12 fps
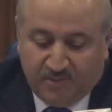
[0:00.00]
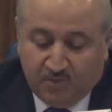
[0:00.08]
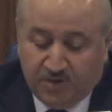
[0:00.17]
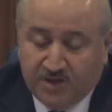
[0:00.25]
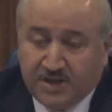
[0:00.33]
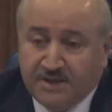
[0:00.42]

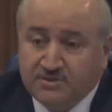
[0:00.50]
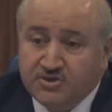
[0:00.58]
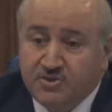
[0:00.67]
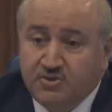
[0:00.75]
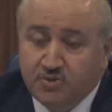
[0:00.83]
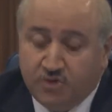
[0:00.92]
When it comes
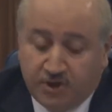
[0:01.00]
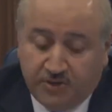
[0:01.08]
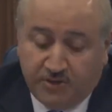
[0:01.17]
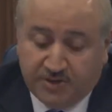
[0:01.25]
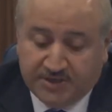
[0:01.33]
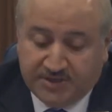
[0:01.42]
to new
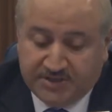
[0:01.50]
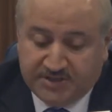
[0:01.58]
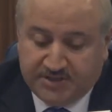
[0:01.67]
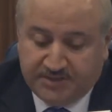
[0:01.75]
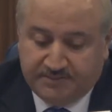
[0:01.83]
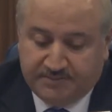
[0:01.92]
technologies,
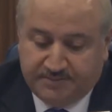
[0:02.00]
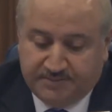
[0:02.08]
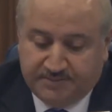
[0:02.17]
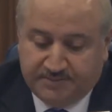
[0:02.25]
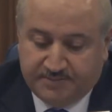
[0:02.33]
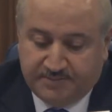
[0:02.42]

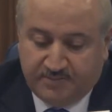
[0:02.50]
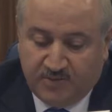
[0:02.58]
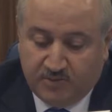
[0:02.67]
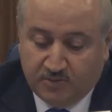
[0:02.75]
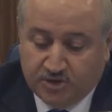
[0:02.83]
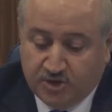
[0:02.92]

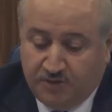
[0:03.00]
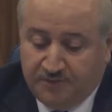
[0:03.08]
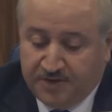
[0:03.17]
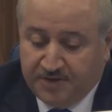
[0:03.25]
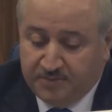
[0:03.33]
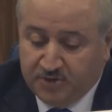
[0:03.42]
which
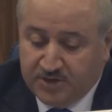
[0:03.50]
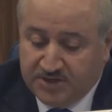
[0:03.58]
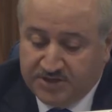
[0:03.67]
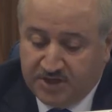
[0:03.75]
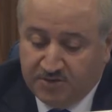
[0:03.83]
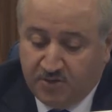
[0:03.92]
offer the
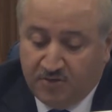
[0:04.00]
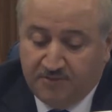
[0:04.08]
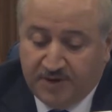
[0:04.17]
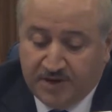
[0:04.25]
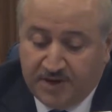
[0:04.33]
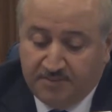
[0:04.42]
potential to
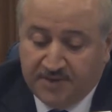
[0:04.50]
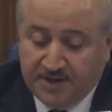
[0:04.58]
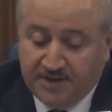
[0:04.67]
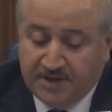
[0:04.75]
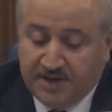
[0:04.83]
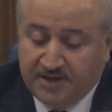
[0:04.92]
overcome
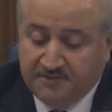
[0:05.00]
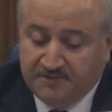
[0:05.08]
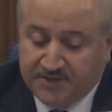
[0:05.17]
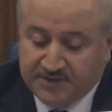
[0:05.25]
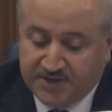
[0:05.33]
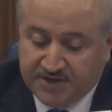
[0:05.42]
critical
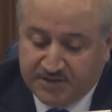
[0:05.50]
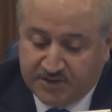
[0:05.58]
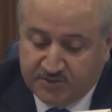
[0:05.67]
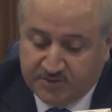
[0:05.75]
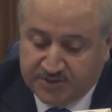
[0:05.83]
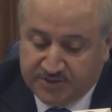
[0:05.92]
infrastructure
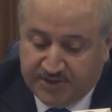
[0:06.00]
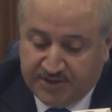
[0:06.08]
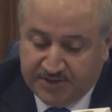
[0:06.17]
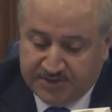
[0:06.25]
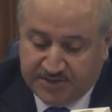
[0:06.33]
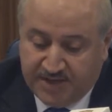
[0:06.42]

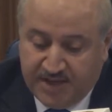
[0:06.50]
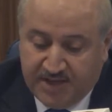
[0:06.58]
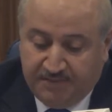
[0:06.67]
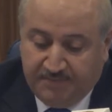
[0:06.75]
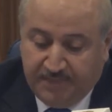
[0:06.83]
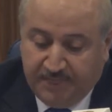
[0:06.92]
constraints
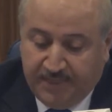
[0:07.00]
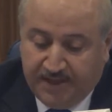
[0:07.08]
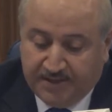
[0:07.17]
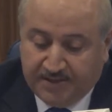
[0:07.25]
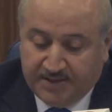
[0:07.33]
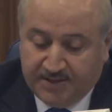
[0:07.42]

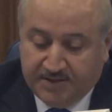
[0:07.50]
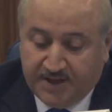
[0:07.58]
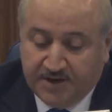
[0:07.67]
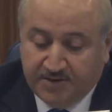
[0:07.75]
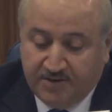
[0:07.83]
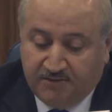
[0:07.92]
that
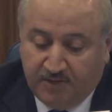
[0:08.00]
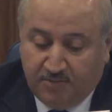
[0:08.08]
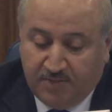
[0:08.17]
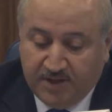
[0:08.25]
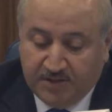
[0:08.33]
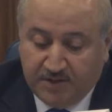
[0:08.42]
retard
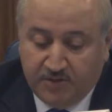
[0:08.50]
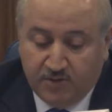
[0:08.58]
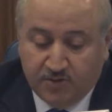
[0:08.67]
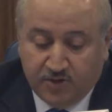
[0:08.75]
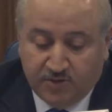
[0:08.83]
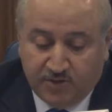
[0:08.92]
development,
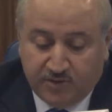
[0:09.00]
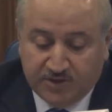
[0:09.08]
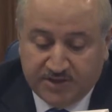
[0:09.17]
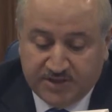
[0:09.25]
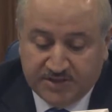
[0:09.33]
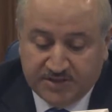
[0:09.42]
new
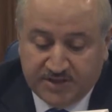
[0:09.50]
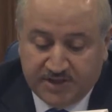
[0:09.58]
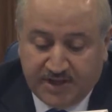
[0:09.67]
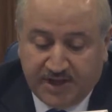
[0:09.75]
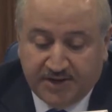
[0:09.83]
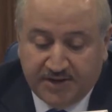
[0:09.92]
technologies
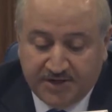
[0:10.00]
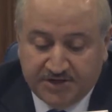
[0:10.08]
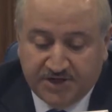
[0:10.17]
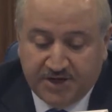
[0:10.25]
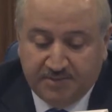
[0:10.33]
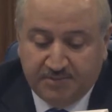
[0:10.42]
can
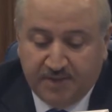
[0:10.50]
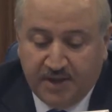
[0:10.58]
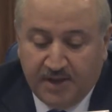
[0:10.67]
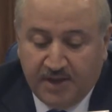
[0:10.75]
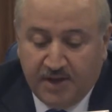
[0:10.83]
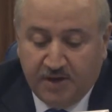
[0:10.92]
reshape
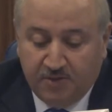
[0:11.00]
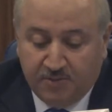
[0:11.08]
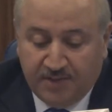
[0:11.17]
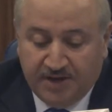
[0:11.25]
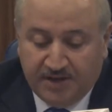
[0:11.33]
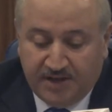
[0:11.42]

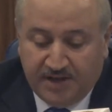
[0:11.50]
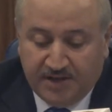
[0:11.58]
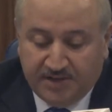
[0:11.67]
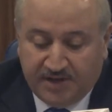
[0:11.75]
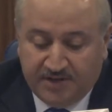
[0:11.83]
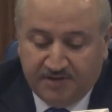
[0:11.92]
humanity
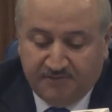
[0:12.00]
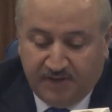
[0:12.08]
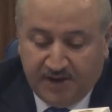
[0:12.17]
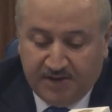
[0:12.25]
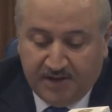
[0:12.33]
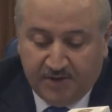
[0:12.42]
and
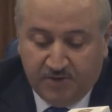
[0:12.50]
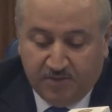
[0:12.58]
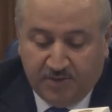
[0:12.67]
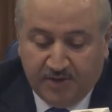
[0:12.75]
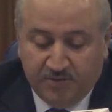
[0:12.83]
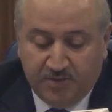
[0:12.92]
redefine the
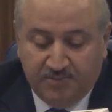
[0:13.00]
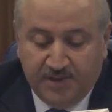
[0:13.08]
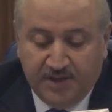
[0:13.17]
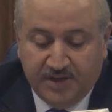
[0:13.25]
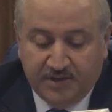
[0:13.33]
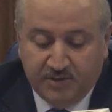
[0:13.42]
human
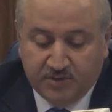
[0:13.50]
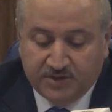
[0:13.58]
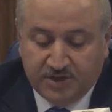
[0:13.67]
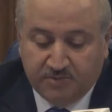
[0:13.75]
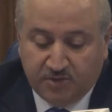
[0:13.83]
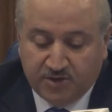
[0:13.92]
well-being
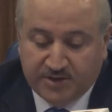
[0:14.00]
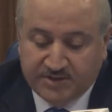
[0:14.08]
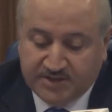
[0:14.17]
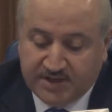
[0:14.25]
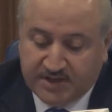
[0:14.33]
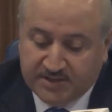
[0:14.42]
using modern
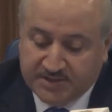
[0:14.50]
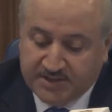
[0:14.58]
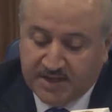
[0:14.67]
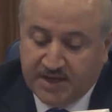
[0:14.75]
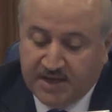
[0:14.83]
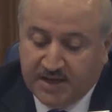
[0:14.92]
science
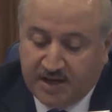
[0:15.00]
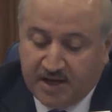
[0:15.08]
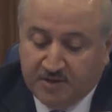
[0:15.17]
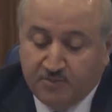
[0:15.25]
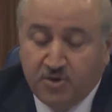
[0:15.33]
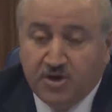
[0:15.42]

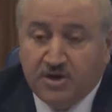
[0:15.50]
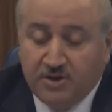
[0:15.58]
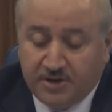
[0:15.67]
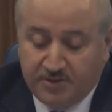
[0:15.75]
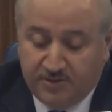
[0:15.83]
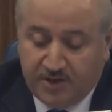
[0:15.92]
like
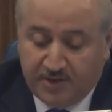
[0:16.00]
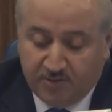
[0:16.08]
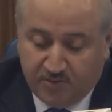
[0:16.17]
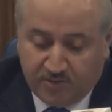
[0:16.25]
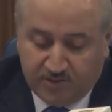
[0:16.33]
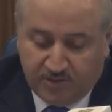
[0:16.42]
molecular
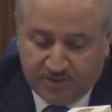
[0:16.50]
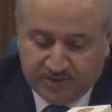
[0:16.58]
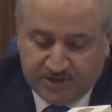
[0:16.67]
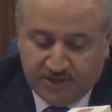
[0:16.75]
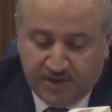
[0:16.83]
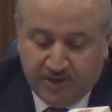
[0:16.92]

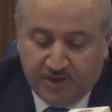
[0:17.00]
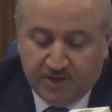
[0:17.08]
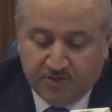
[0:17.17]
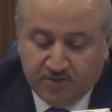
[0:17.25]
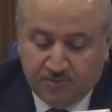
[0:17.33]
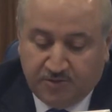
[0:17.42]
nanotechnology
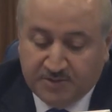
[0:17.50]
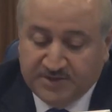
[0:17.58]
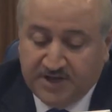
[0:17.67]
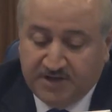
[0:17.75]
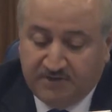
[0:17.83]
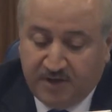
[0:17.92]
to
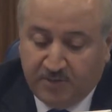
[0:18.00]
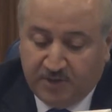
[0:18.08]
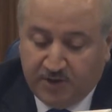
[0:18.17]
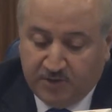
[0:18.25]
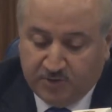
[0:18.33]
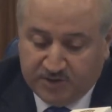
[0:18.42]
preserve our
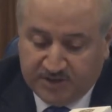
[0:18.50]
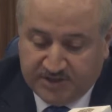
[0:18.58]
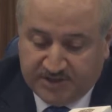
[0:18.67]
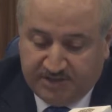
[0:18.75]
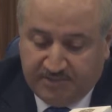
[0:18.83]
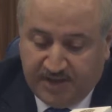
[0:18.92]

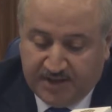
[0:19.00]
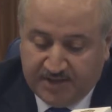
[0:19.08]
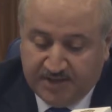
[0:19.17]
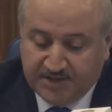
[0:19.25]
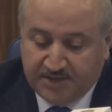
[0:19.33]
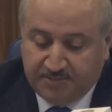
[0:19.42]
ecosystem and
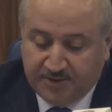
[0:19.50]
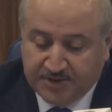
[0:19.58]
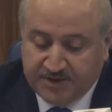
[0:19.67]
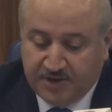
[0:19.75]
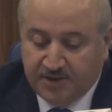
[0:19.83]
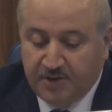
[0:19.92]
ease the
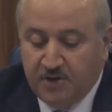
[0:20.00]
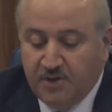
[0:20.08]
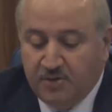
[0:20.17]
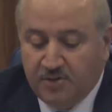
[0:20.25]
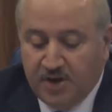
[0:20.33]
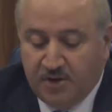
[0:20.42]
pressure
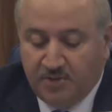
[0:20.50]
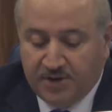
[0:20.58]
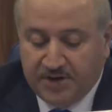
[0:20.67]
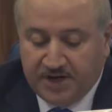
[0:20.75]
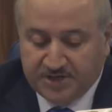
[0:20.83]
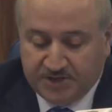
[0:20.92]
on our
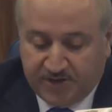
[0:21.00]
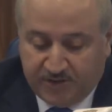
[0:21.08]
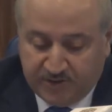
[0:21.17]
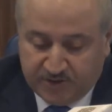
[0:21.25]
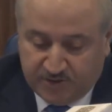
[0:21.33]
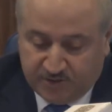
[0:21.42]
natural
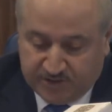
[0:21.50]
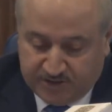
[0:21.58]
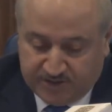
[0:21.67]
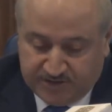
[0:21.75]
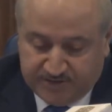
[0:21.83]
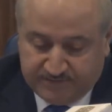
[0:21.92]
resources.